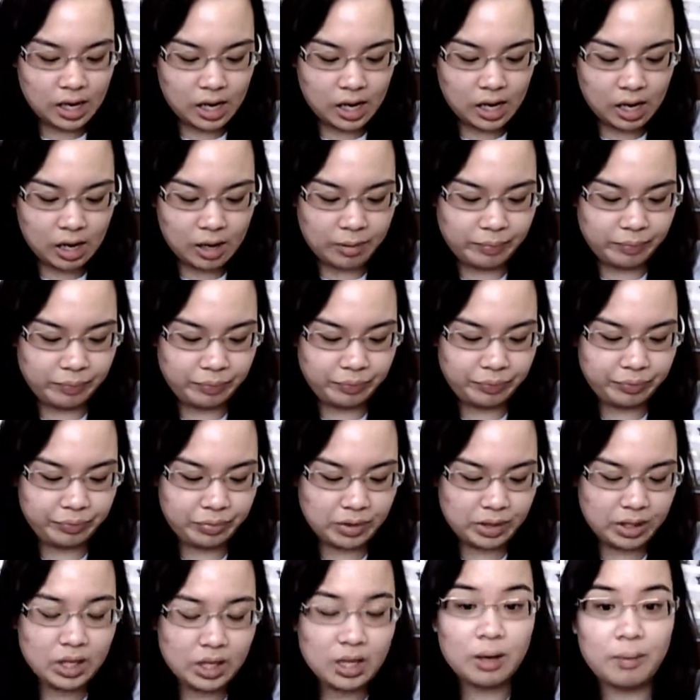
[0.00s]
Um,
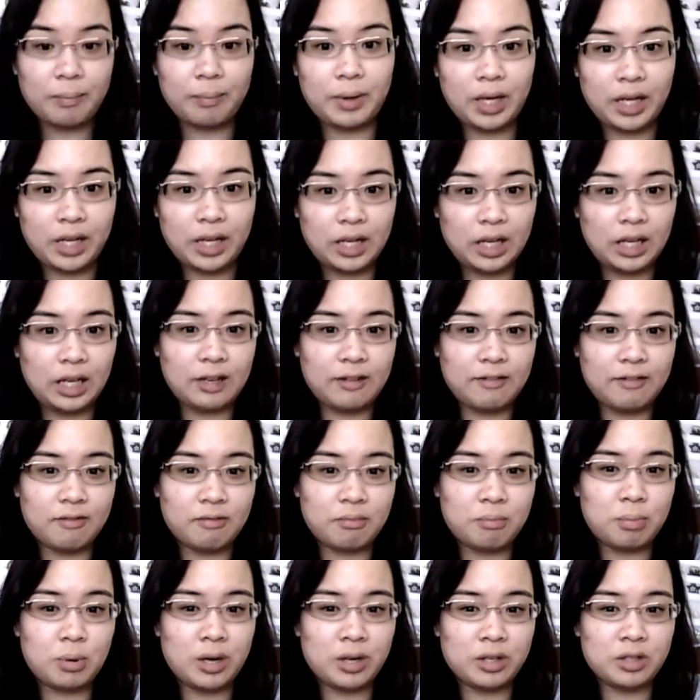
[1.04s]
but if
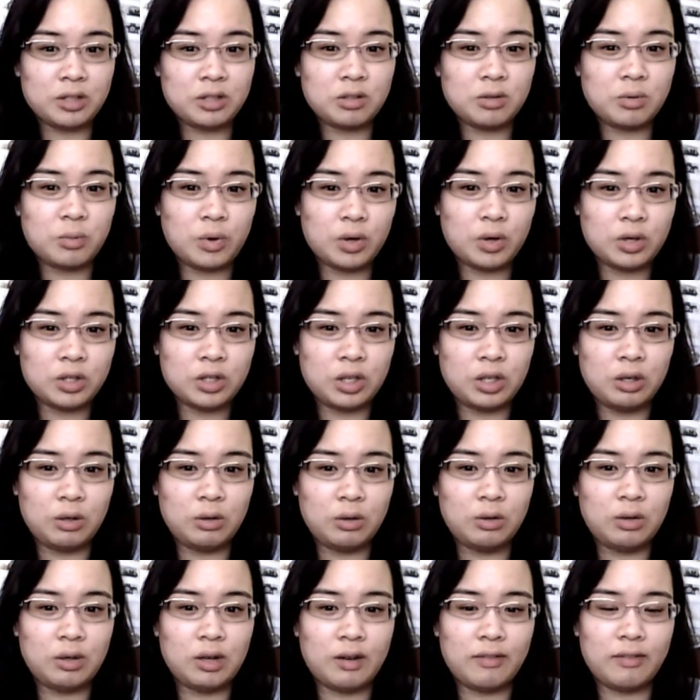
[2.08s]
bronzer works on you
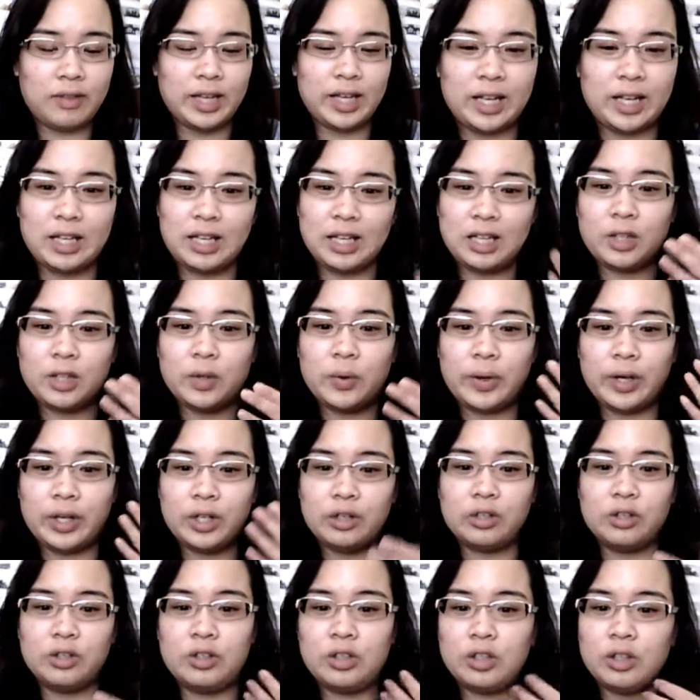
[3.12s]
and you have a yellow
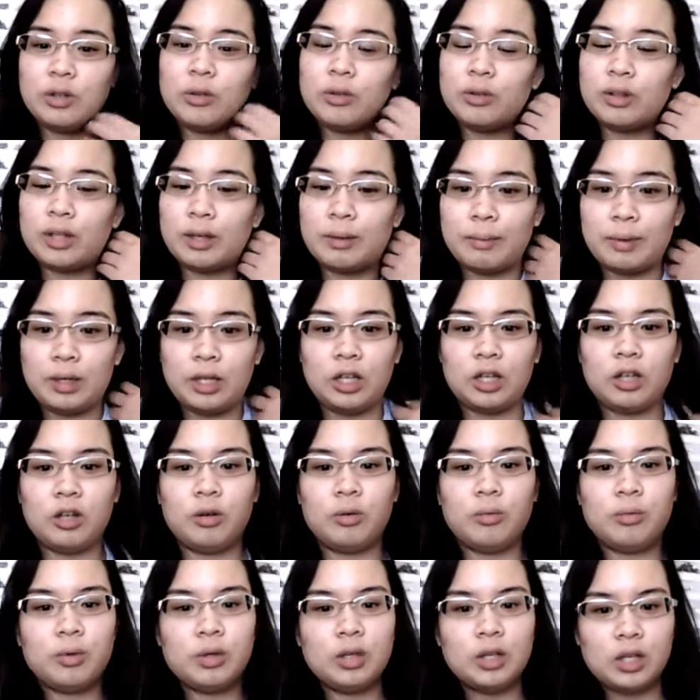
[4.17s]
undertone, let me
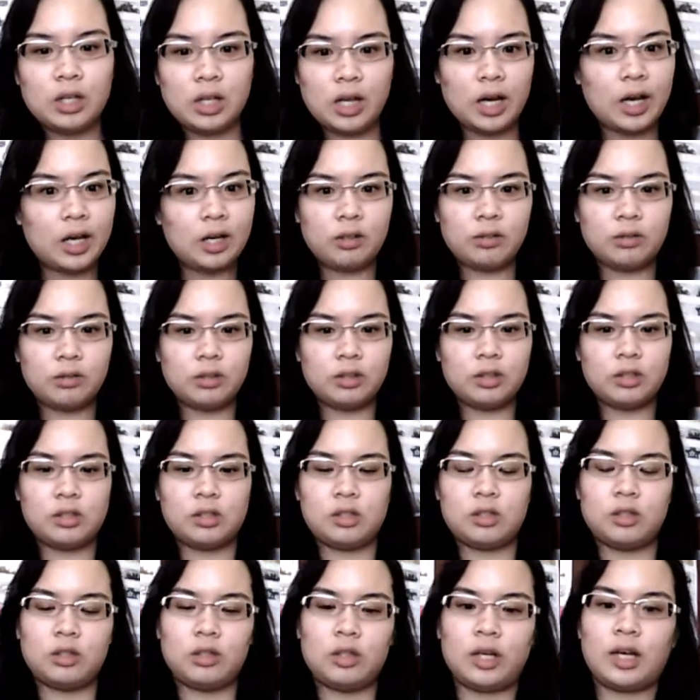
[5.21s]
know. I don't, it
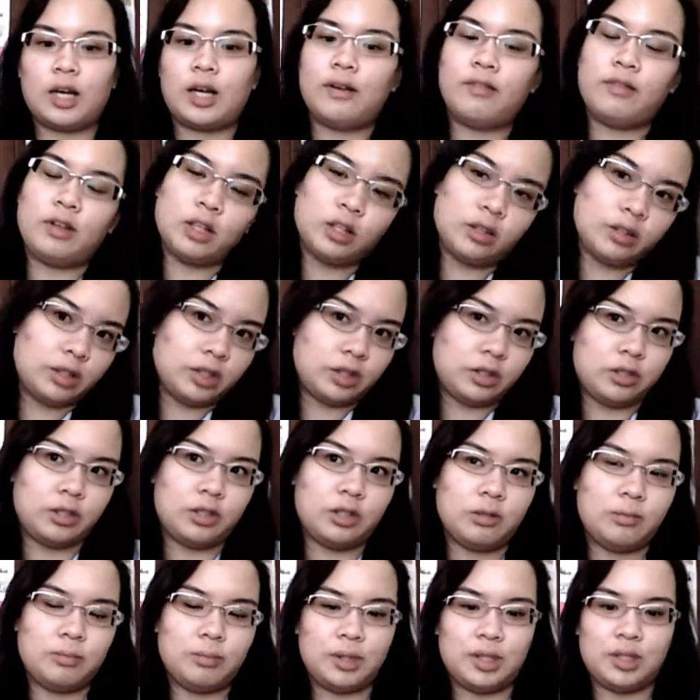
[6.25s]
doesn't look like I have yellow
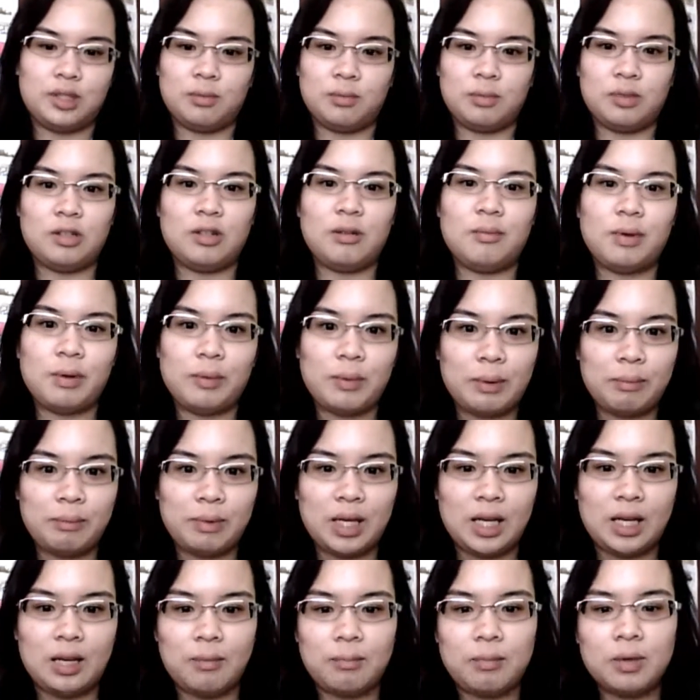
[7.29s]
undertone because I'm using my
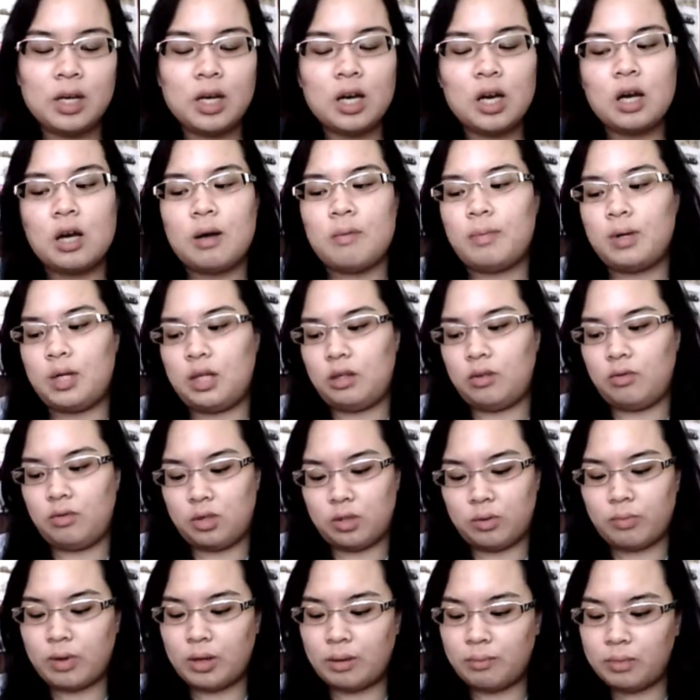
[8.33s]
webcam, but the
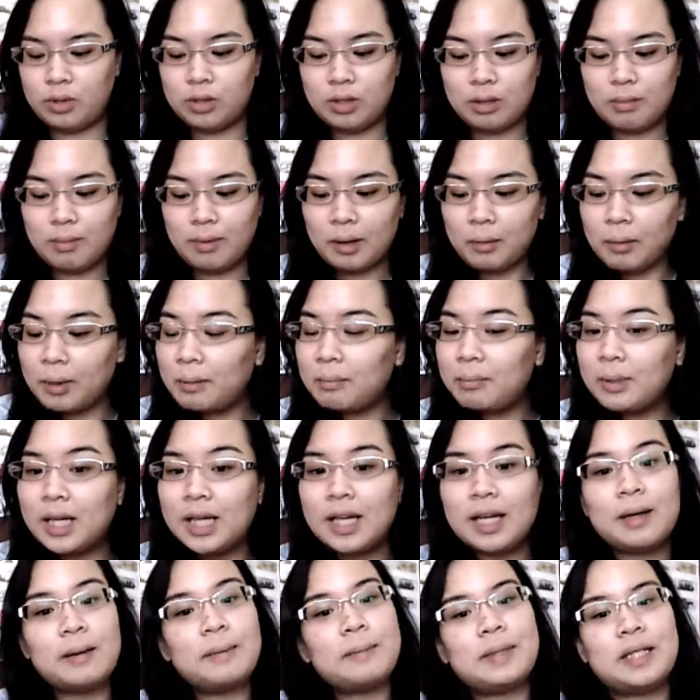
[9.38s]
reason why I'm using my
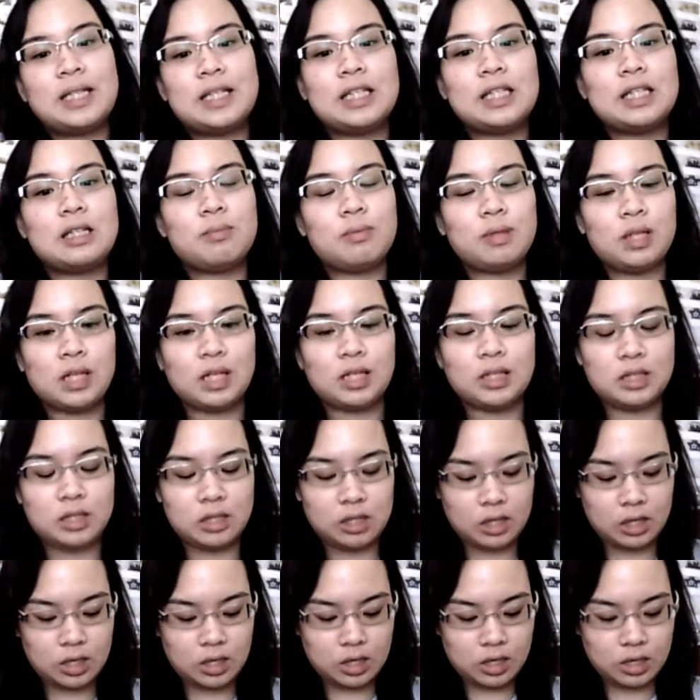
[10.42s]
webcam is because,
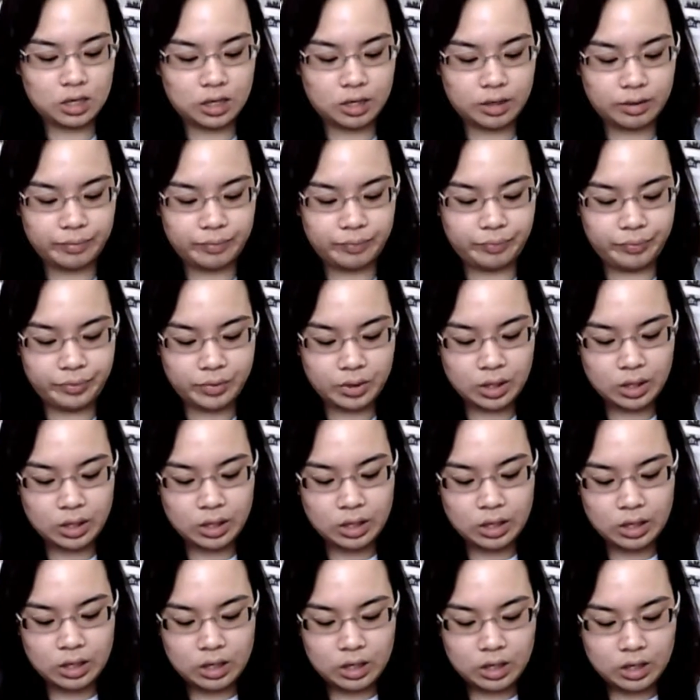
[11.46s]
um,
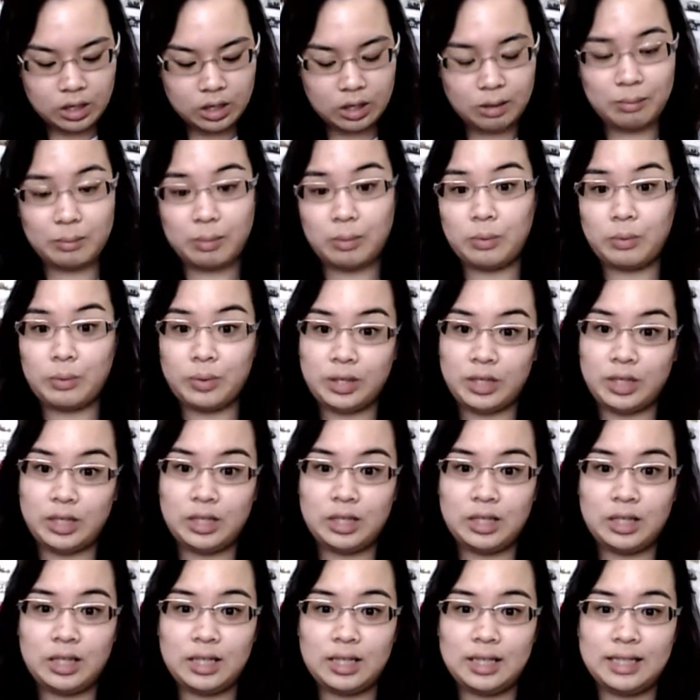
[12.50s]
number
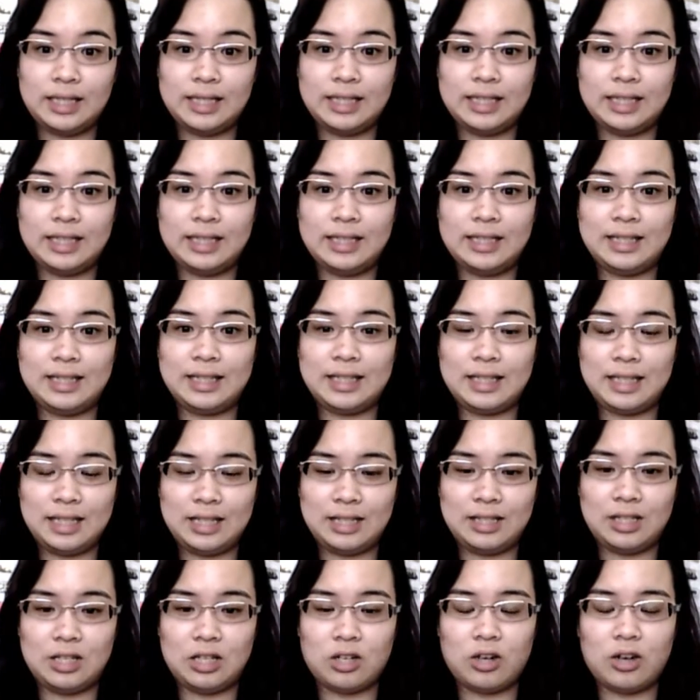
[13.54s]
one, it's
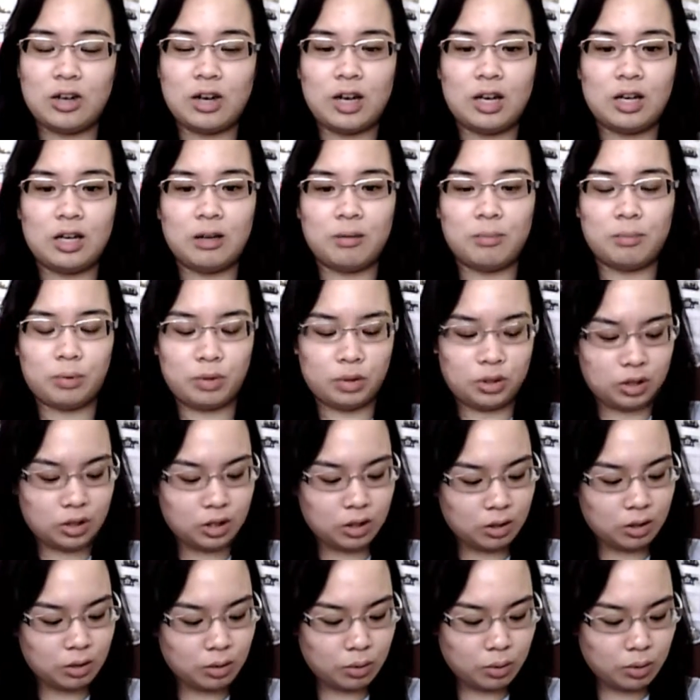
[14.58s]
easier, and number
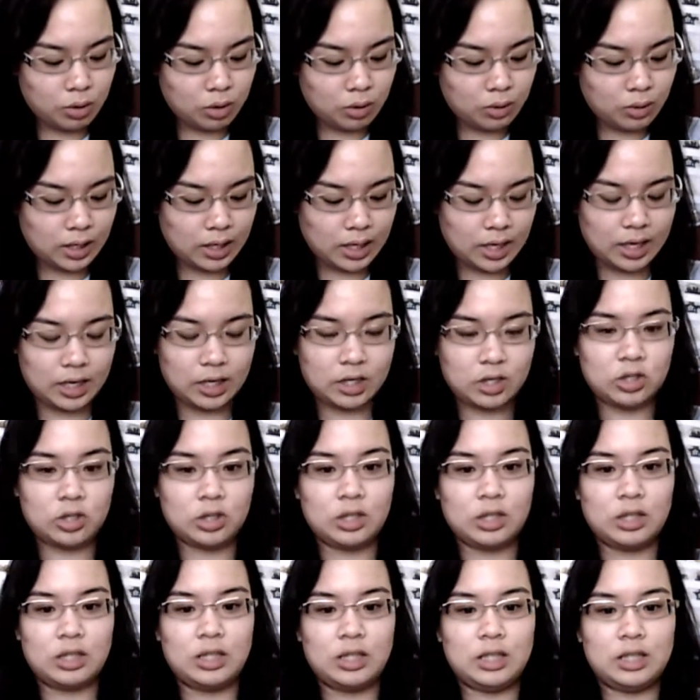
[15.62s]
two, you can
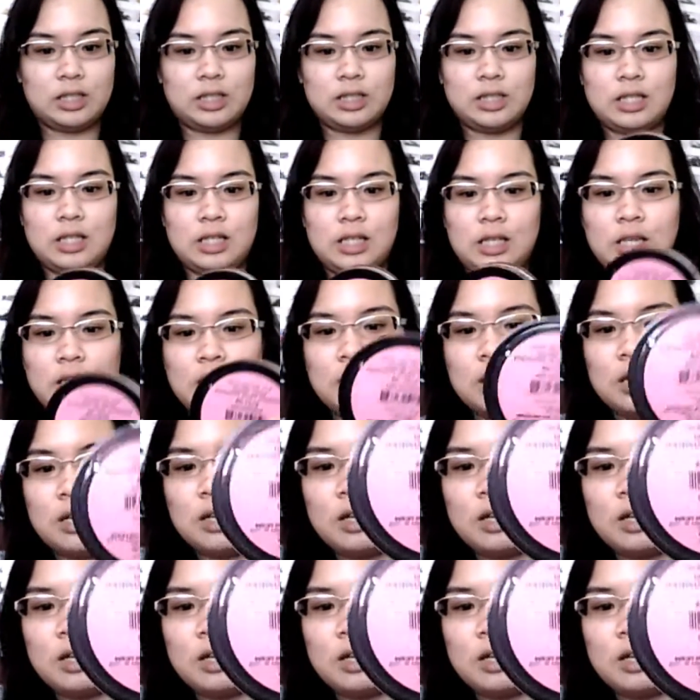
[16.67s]
actually see